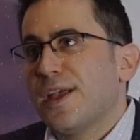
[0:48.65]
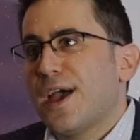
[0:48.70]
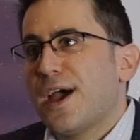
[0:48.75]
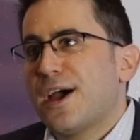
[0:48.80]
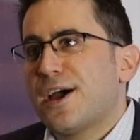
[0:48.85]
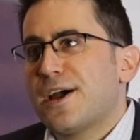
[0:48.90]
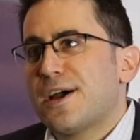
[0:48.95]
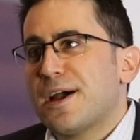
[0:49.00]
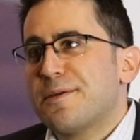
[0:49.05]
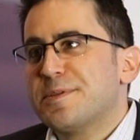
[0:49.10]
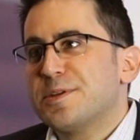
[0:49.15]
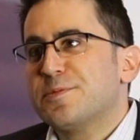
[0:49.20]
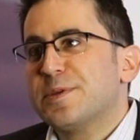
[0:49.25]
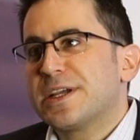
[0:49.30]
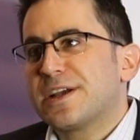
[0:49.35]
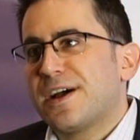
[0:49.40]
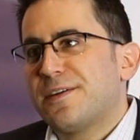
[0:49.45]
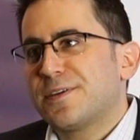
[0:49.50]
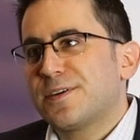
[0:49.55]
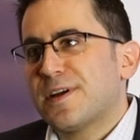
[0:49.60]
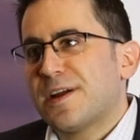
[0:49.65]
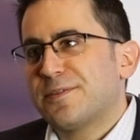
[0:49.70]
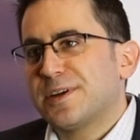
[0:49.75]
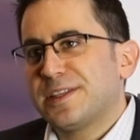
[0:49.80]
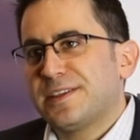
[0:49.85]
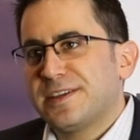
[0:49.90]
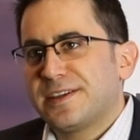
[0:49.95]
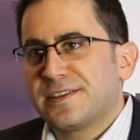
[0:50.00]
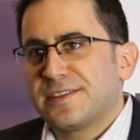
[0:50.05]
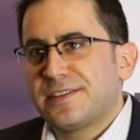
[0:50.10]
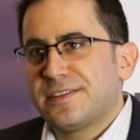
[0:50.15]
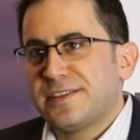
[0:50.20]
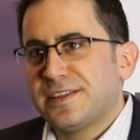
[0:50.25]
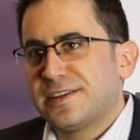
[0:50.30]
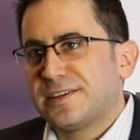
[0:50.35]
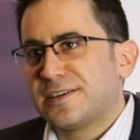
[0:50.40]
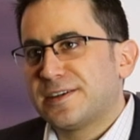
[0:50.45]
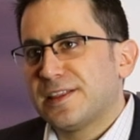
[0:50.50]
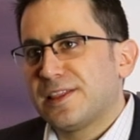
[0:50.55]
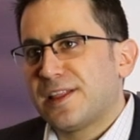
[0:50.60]
I mean, we cover everything
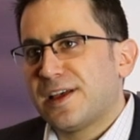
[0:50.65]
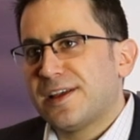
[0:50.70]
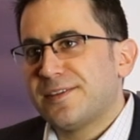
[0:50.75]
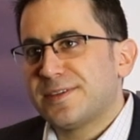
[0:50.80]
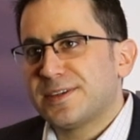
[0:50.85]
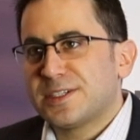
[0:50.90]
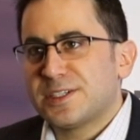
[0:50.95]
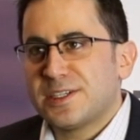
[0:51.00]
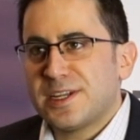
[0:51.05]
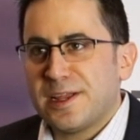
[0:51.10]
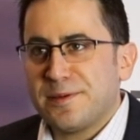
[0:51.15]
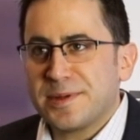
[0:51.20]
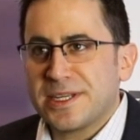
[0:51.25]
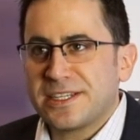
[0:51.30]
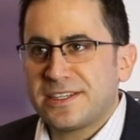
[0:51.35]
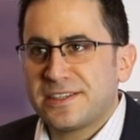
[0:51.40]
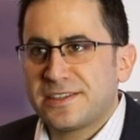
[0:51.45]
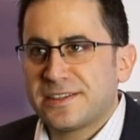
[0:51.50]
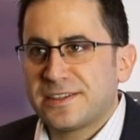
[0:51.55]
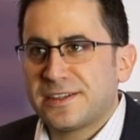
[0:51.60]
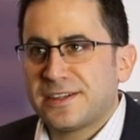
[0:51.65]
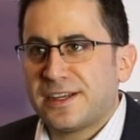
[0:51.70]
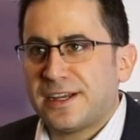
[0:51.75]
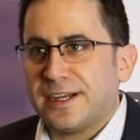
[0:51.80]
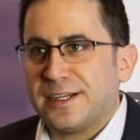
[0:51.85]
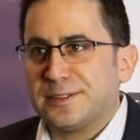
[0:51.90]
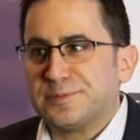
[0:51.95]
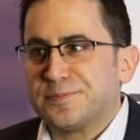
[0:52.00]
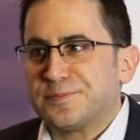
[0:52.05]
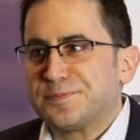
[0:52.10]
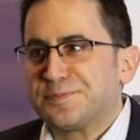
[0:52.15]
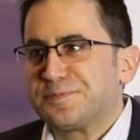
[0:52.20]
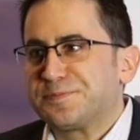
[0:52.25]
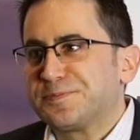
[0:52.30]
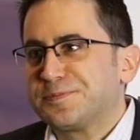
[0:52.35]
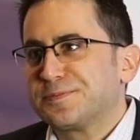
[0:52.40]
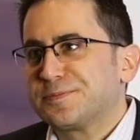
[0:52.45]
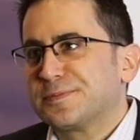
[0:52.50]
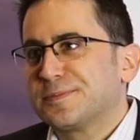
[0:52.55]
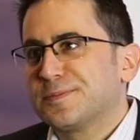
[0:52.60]
theater and live entertainment.
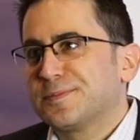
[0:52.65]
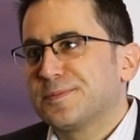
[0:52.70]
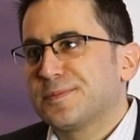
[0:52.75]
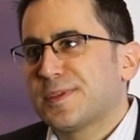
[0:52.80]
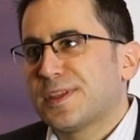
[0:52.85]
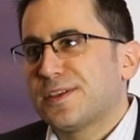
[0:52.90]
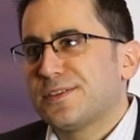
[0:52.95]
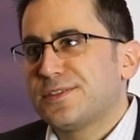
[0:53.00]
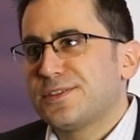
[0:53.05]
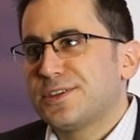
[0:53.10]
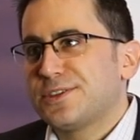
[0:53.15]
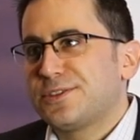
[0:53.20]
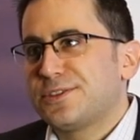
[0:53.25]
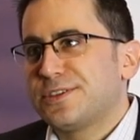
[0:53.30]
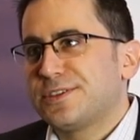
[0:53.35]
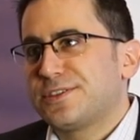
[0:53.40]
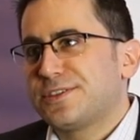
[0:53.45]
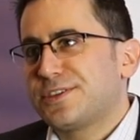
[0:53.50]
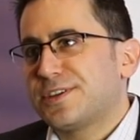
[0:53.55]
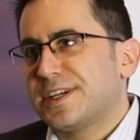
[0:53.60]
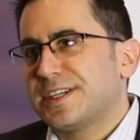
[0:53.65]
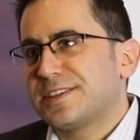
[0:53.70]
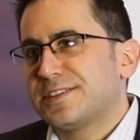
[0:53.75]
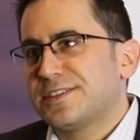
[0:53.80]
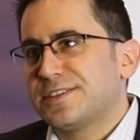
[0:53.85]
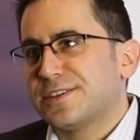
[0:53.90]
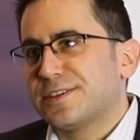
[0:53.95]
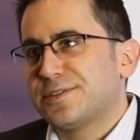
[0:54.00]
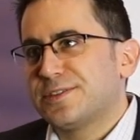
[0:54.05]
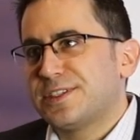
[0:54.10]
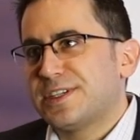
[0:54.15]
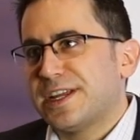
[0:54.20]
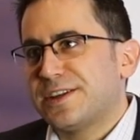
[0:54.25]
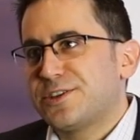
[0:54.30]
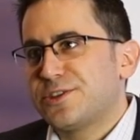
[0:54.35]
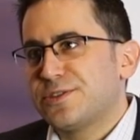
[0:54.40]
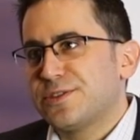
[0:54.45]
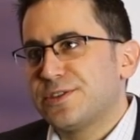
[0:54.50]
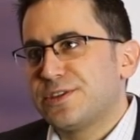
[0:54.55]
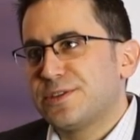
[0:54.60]
So it's trying to sort of stay
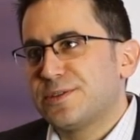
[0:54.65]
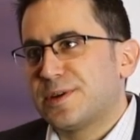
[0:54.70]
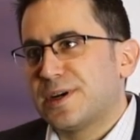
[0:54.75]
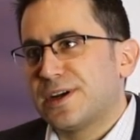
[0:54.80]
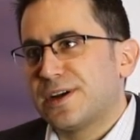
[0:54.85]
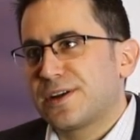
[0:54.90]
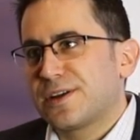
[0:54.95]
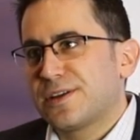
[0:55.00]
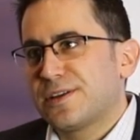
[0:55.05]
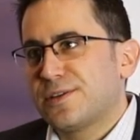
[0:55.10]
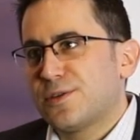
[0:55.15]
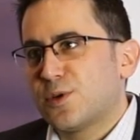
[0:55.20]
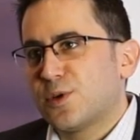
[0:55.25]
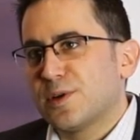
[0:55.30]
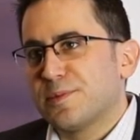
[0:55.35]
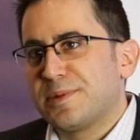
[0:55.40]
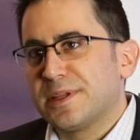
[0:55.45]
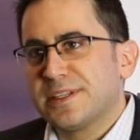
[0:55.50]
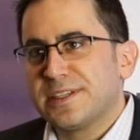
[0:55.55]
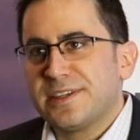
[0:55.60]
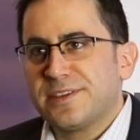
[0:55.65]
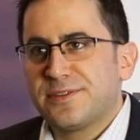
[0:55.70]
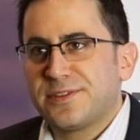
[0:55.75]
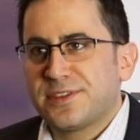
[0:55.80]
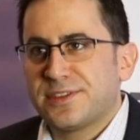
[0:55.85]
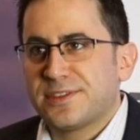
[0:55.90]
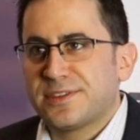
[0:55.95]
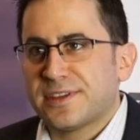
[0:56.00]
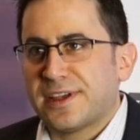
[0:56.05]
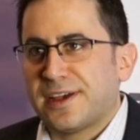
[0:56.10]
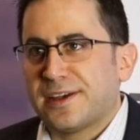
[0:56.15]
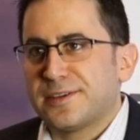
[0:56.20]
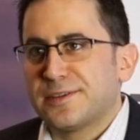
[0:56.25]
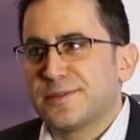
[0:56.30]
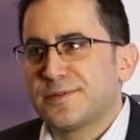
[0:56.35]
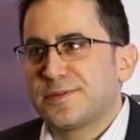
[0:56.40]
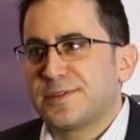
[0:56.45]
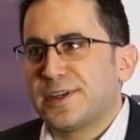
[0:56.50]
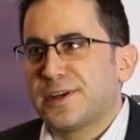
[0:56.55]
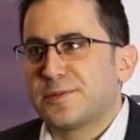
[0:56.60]
true to our core beliefs
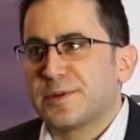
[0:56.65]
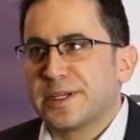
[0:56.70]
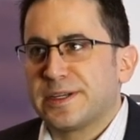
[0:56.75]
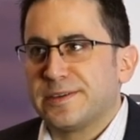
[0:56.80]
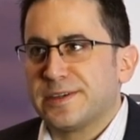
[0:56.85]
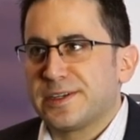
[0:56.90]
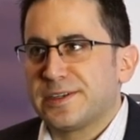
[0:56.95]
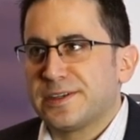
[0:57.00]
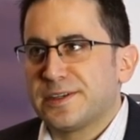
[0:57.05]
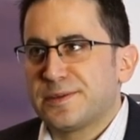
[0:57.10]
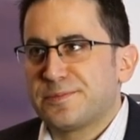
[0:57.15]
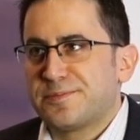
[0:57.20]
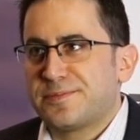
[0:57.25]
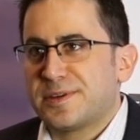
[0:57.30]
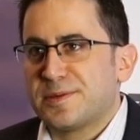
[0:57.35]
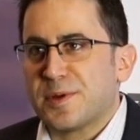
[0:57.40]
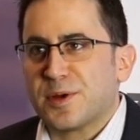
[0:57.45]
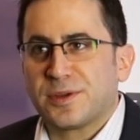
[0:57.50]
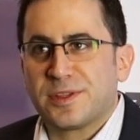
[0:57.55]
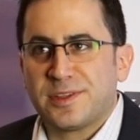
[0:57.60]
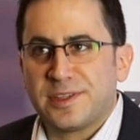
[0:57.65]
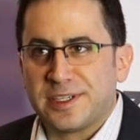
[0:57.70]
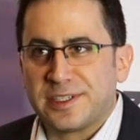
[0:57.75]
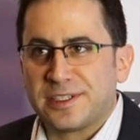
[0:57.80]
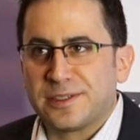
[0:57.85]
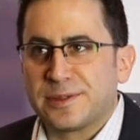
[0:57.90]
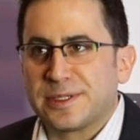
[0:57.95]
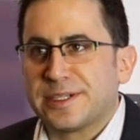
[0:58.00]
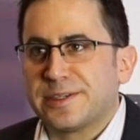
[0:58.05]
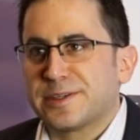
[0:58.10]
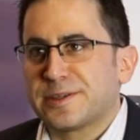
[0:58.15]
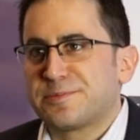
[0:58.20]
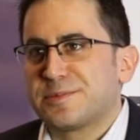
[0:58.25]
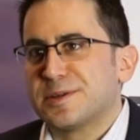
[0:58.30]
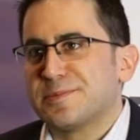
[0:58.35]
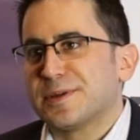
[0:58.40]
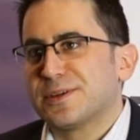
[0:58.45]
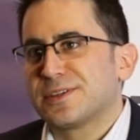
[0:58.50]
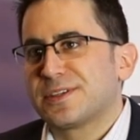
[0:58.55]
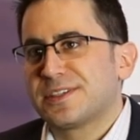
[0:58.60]
of, we're here to promote theater, we're here to
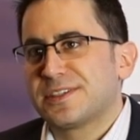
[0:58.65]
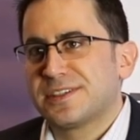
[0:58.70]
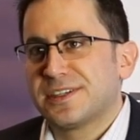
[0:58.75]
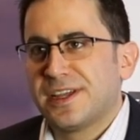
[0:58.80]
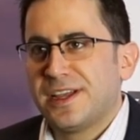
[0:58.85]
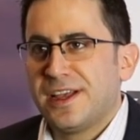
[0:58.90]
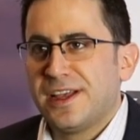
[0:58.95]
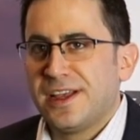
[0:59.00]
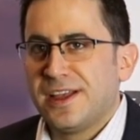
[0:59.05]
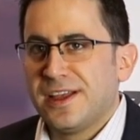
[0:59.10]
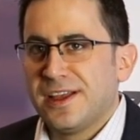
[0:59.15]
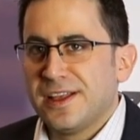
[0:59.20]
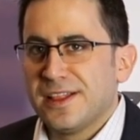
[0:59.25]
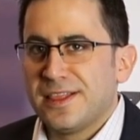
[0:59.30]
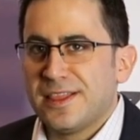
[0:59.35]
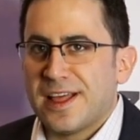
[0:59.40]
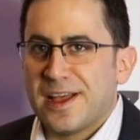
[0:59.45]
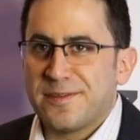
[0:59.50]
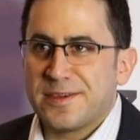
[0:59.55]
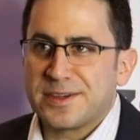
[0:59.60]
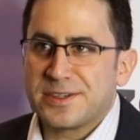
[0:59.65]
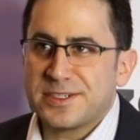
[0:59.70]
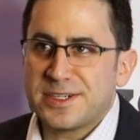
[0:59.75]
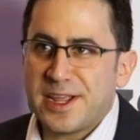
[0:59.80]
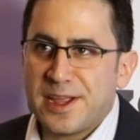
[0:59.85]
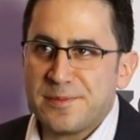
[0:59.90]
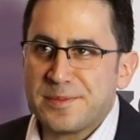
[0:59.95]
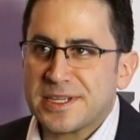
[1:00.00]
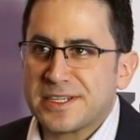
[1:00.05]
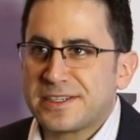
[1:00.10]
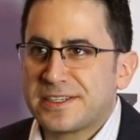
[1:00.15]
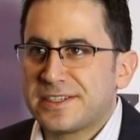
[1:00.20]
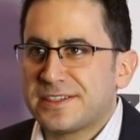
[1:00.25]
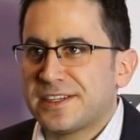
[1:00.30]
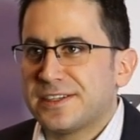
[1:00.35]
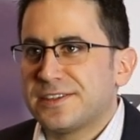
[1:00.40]
promote live entertainment